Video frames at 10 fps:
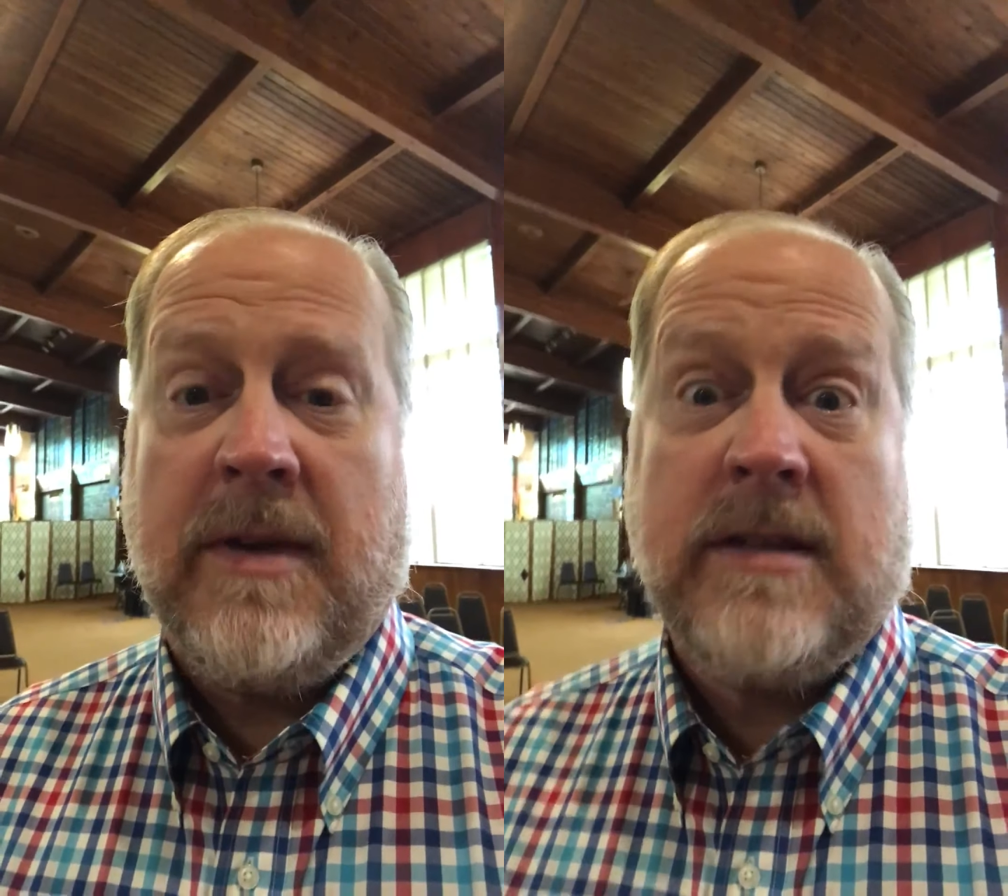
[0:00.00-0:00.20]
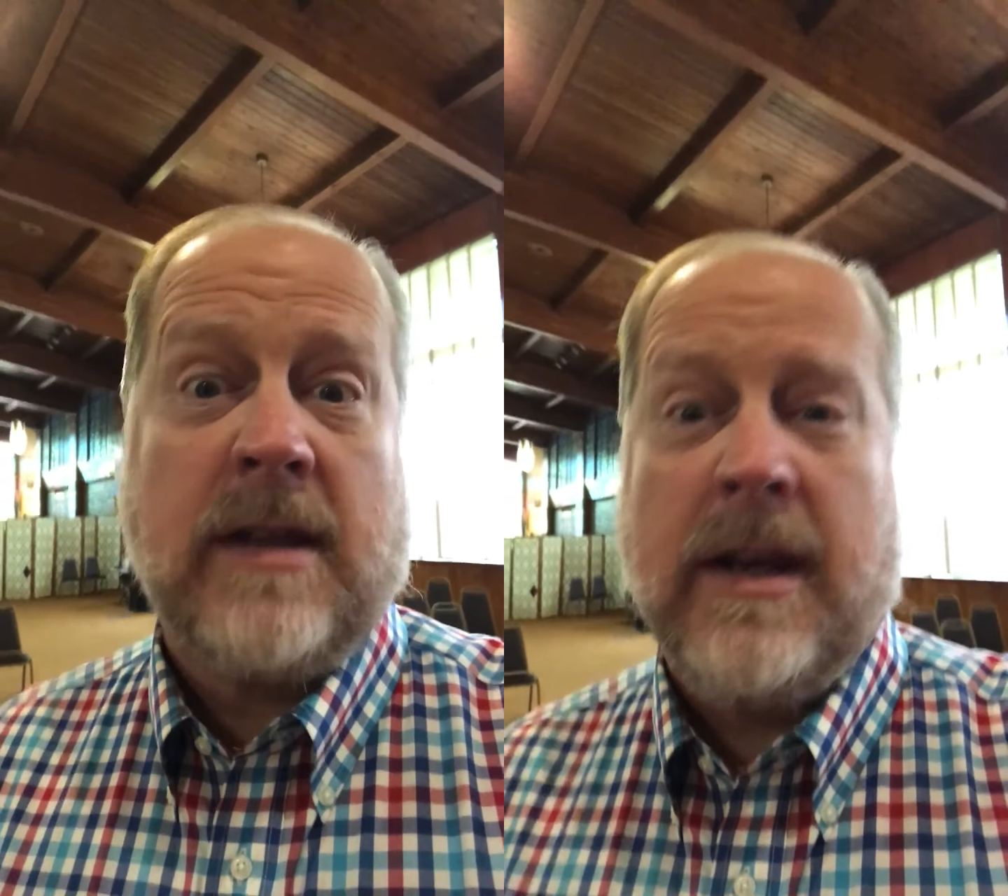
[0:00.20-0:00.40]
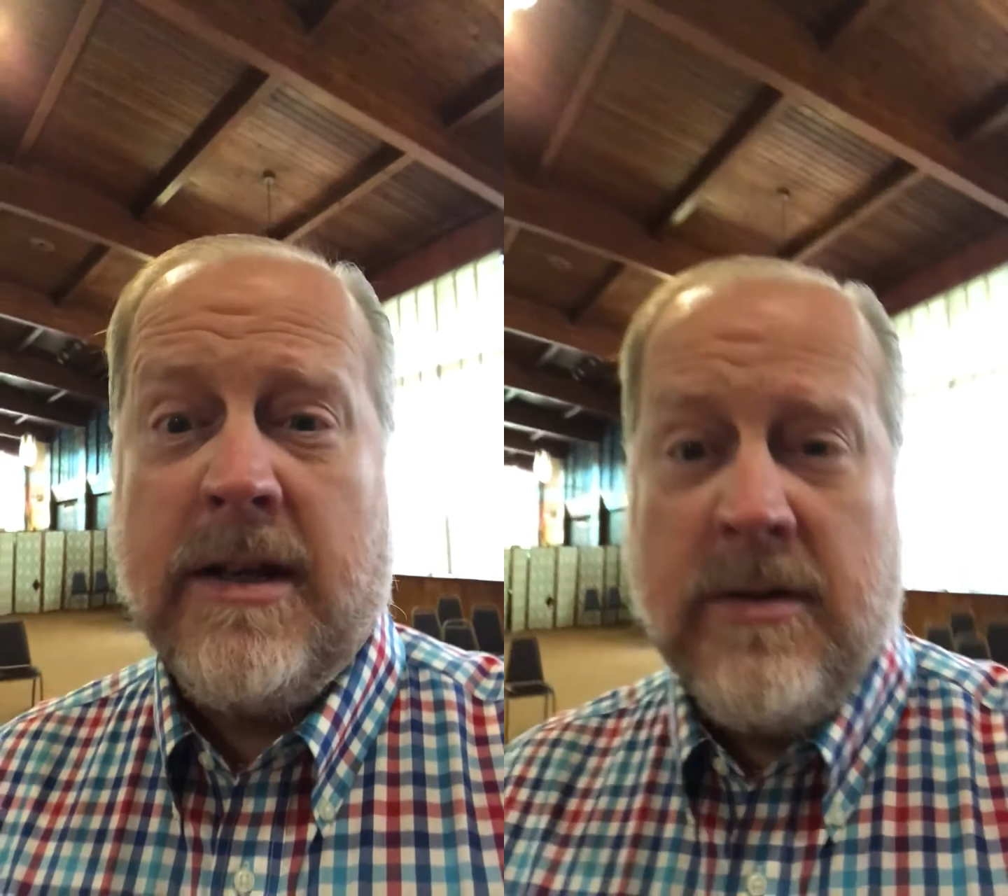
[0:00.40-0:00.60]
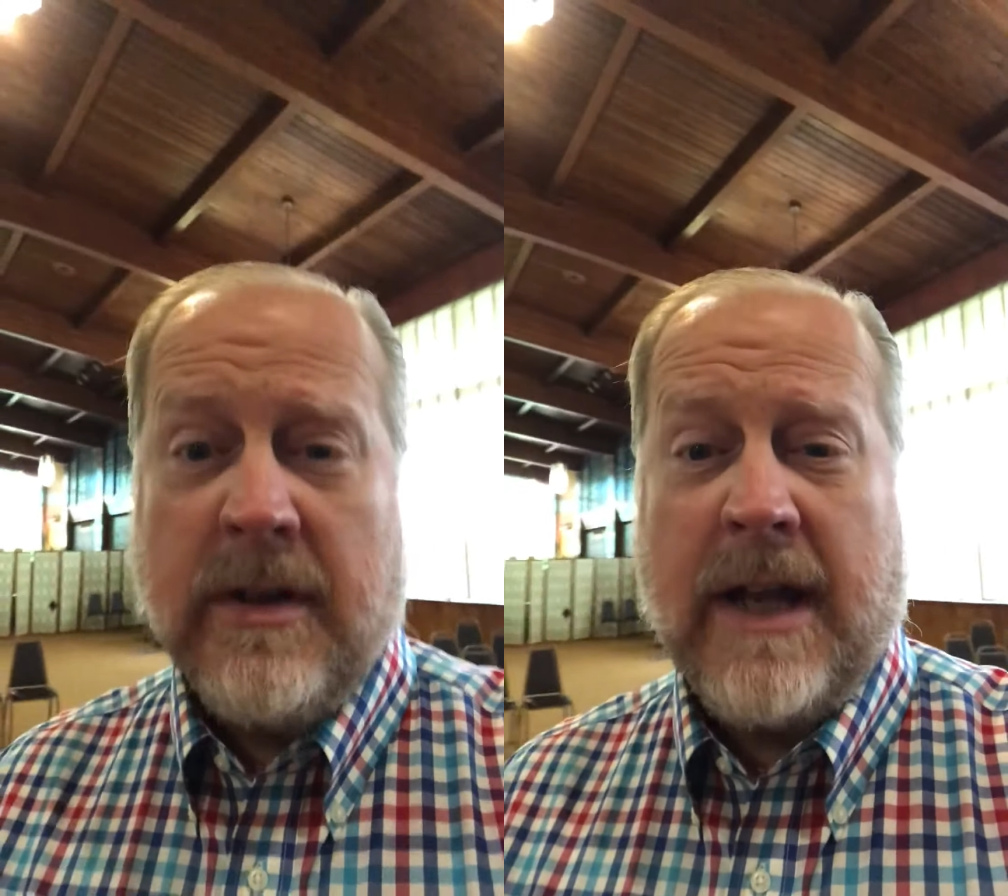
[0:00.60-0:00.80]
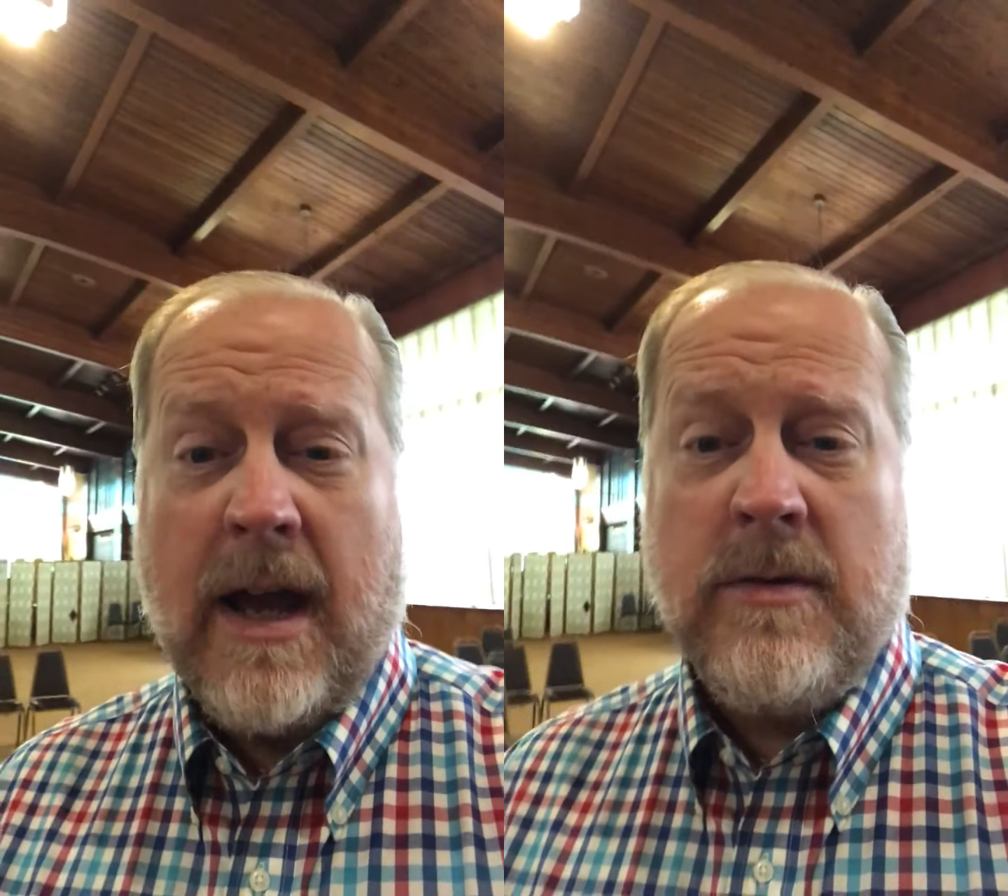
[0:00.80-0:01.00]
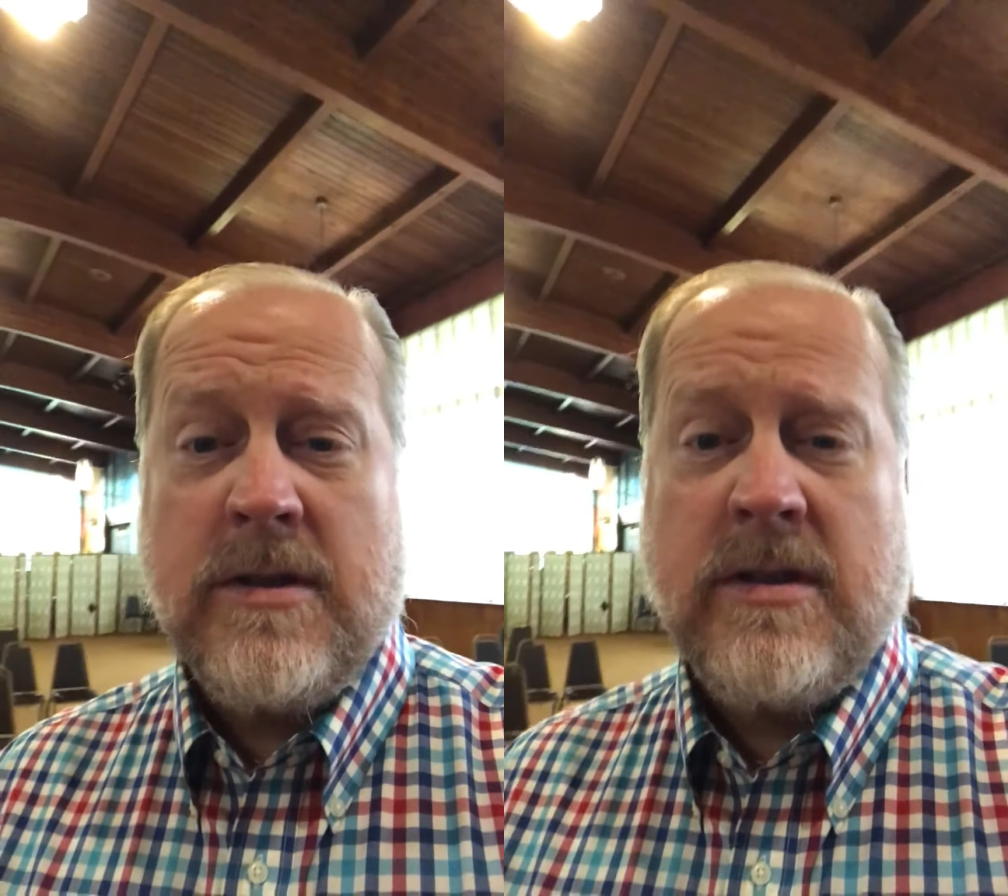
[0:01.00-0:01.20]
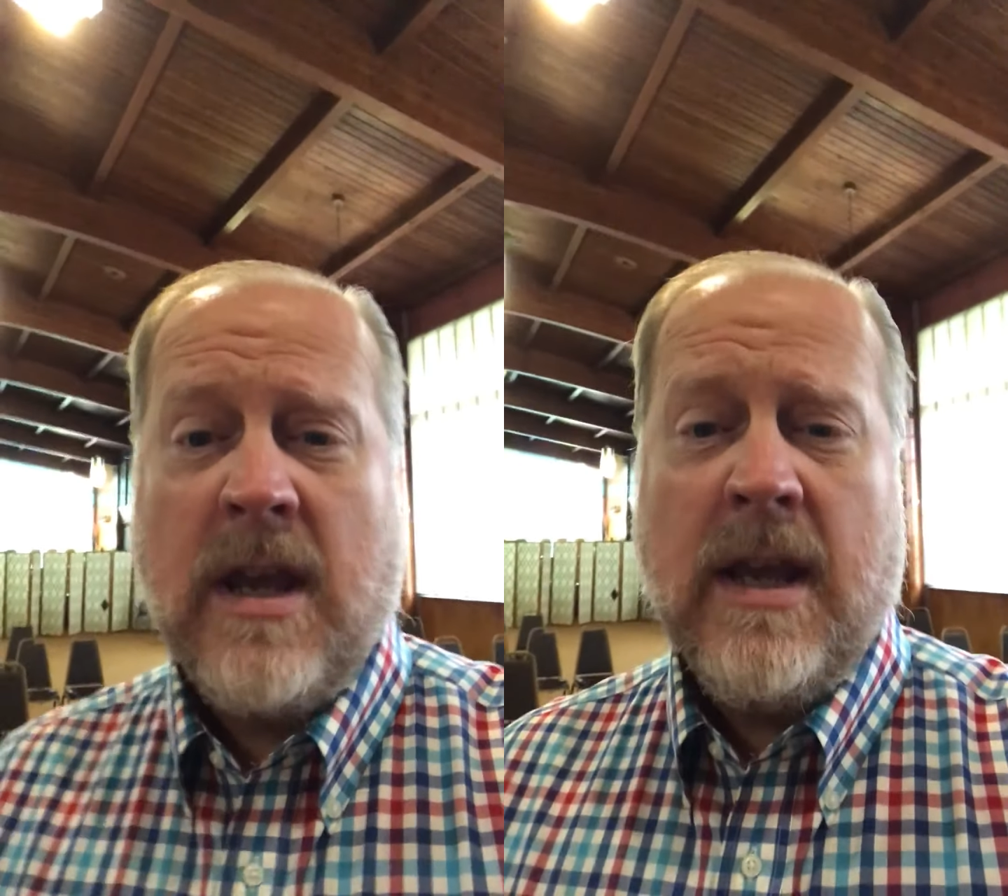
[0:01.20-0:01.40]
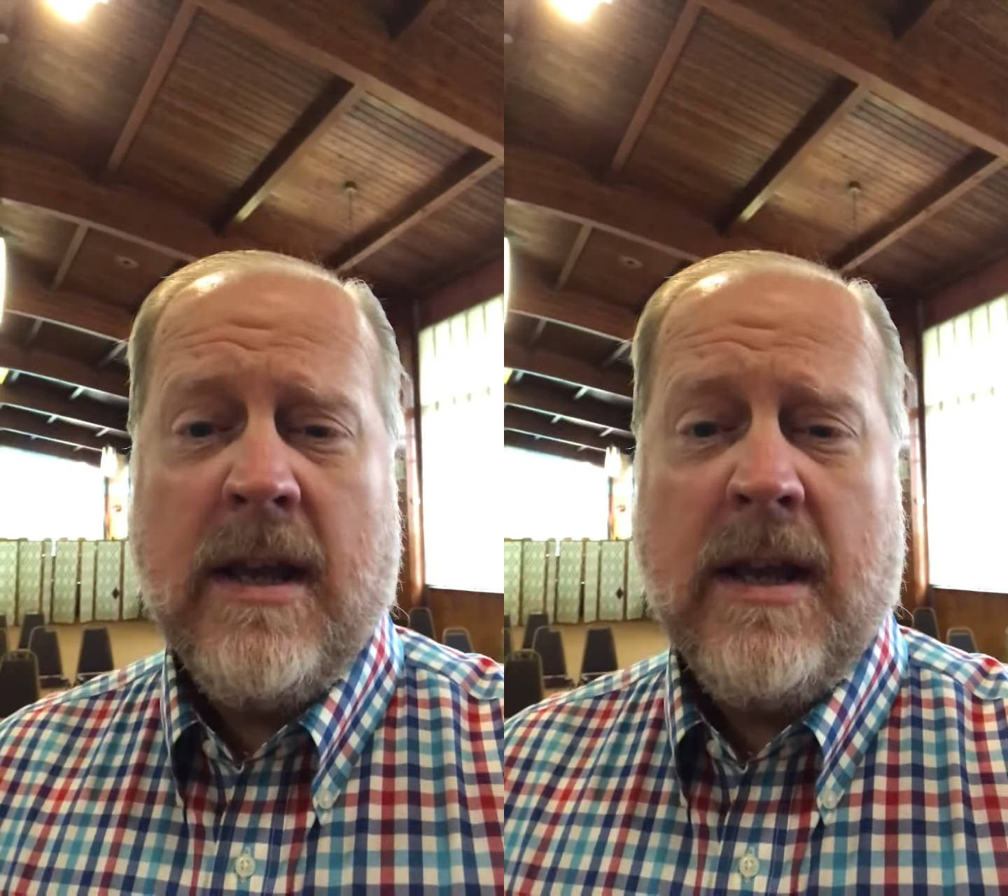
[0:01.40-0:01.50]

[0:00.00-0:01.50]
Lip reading: excited to announce